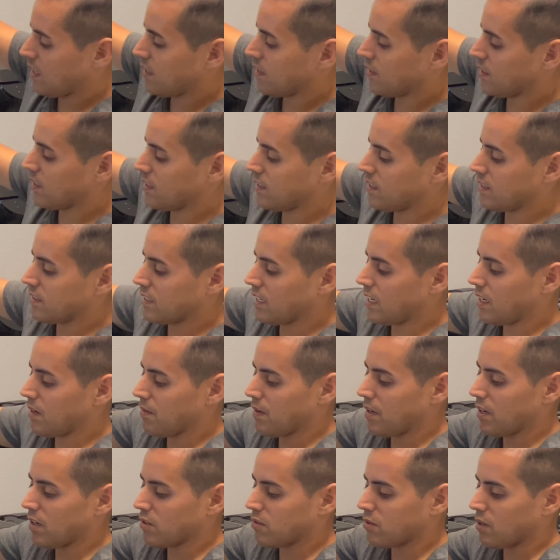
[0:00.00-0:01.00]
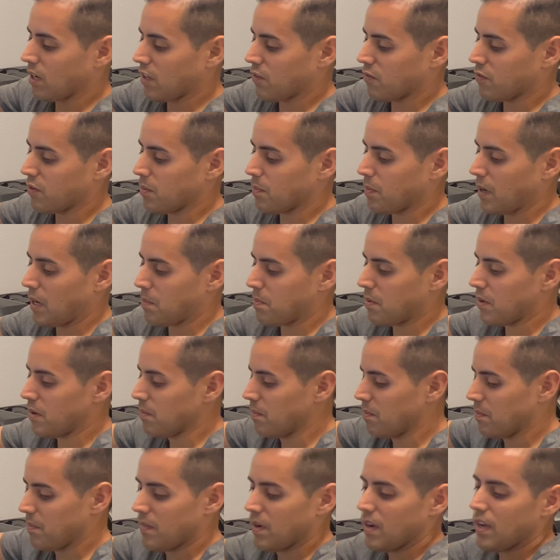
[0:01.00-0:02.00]
this is gonna be our transfer paper,
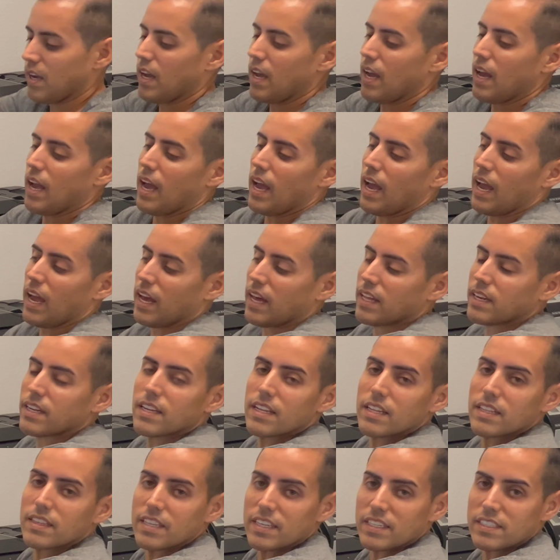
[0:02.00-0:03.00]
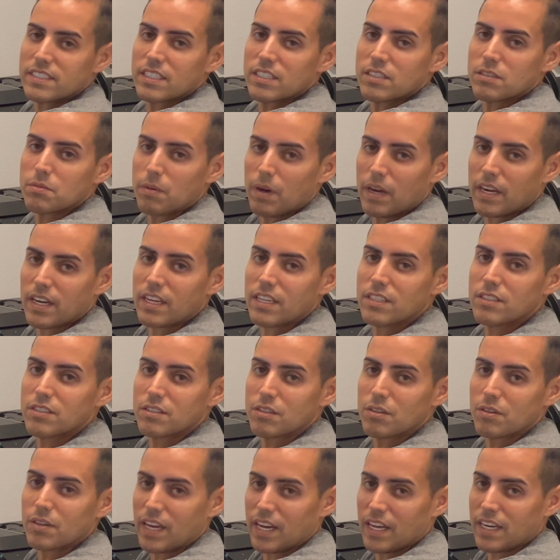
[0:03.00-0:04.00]
and this is ready
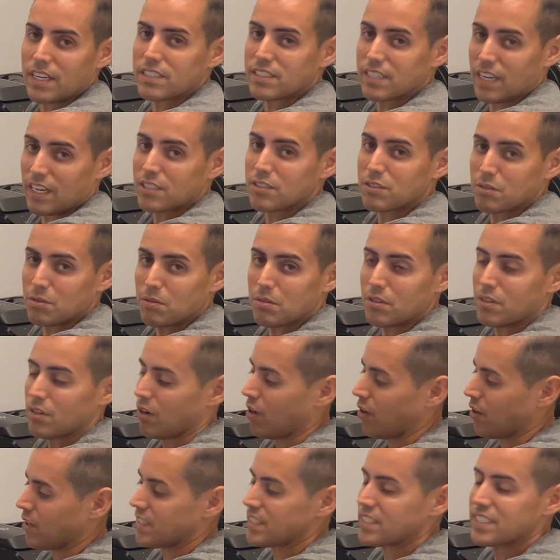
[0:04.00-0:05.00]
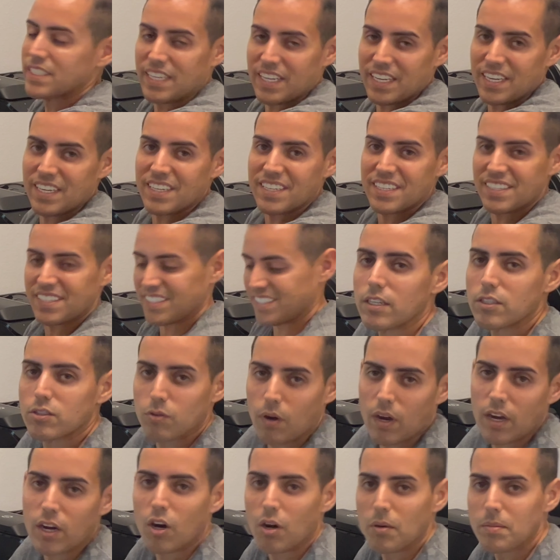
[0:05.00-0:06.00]
to get tattooed on a skin. So
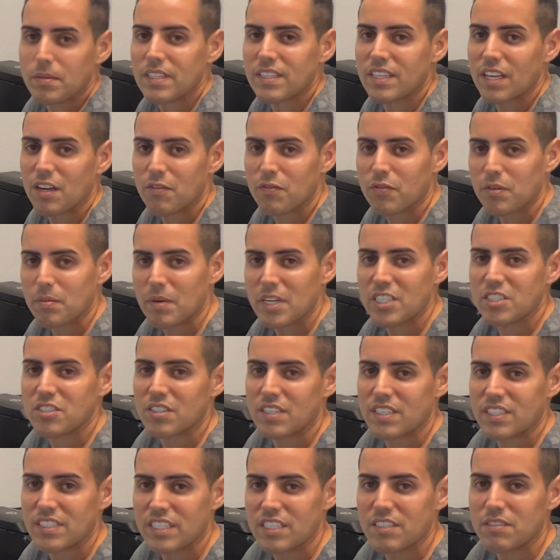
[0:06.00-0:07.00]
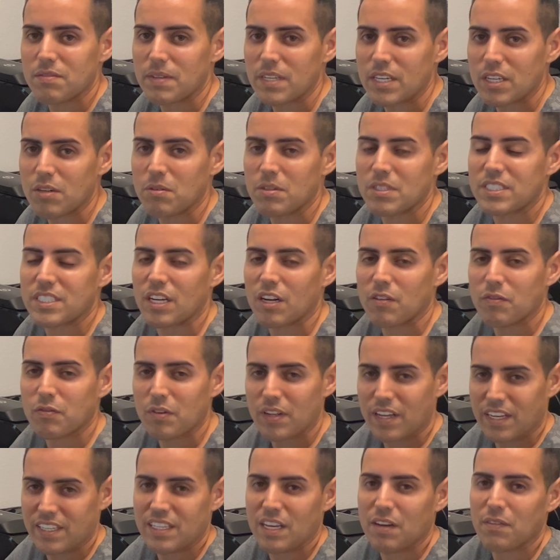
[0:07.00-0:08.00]
I hope that the information in this video was helpful.
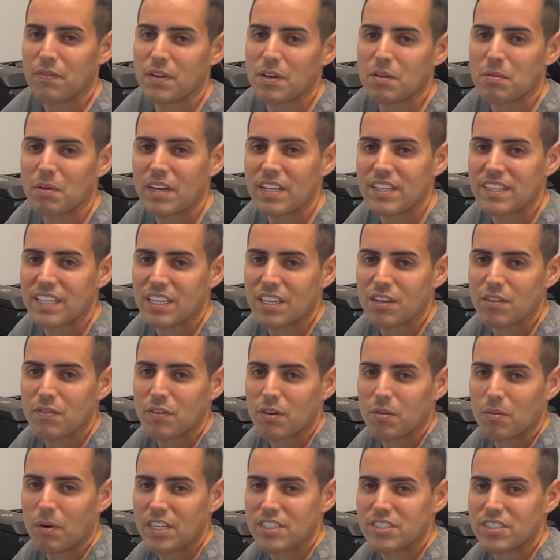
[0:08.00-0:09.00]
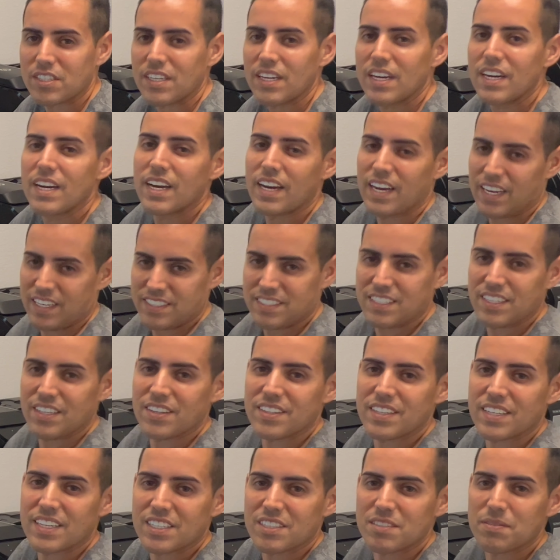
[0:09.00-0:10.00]
I definitely want to thank you for watching, and see you
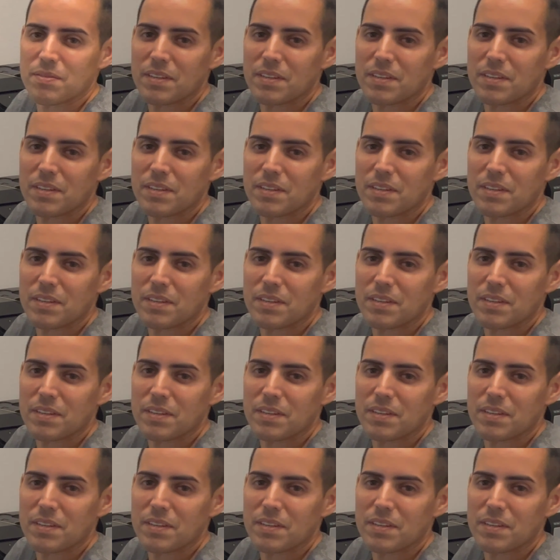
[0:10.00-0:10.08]
on the next